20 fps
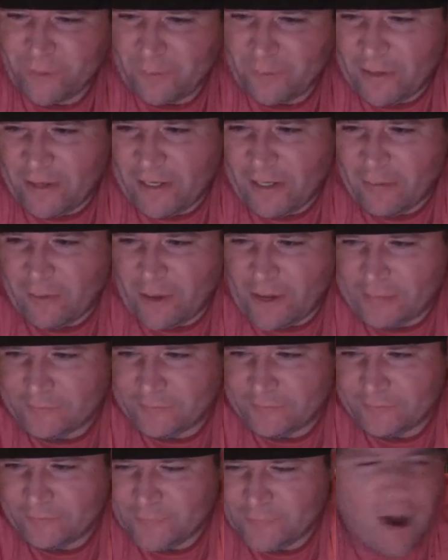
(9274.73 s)
But anyway,
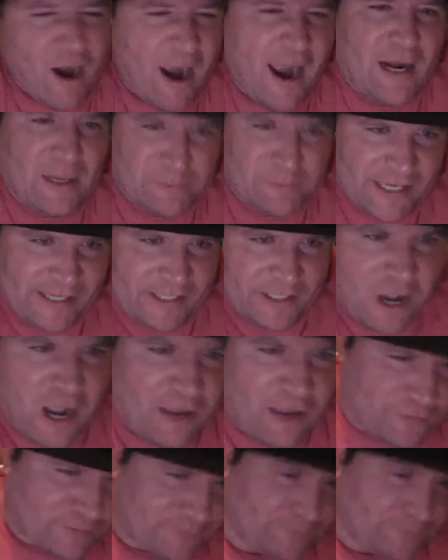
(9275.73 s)
all right, I'm taking off.